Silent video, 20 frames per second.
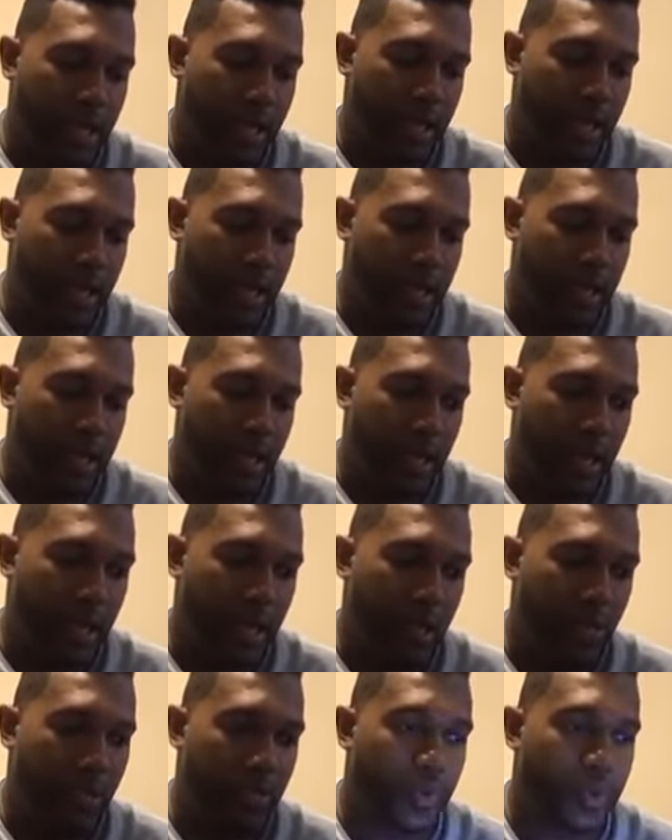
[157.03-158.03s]
And
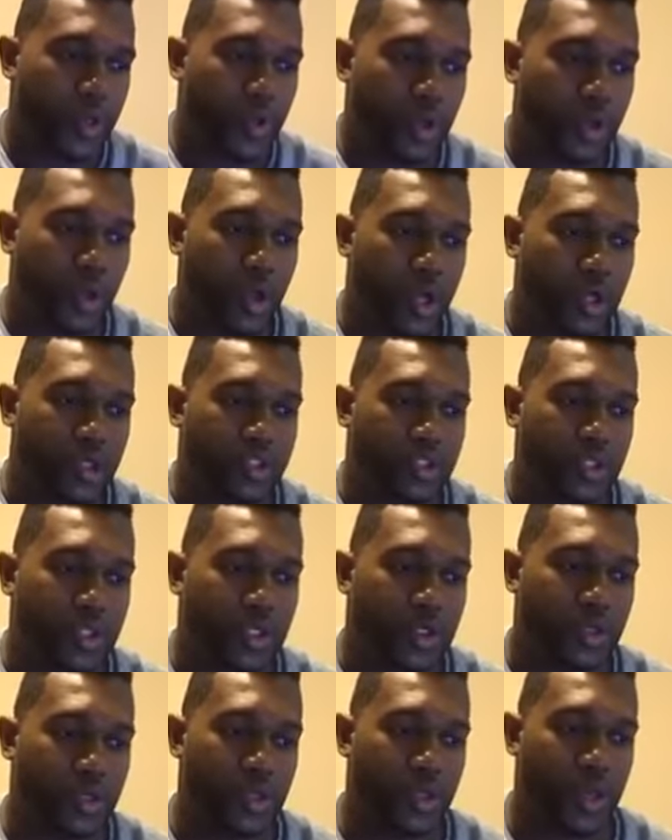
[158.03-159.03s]
uh, we are
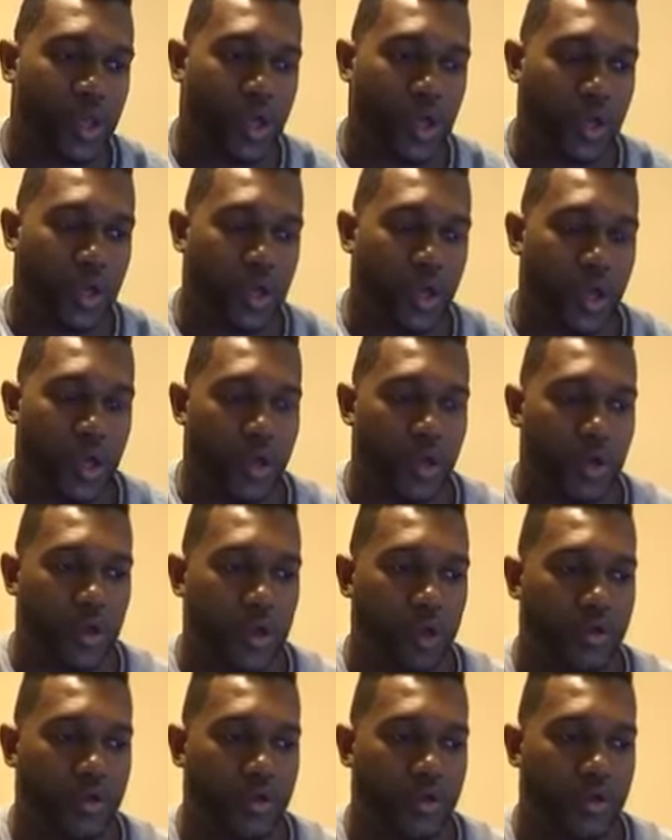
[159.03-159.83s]
launching a, uh,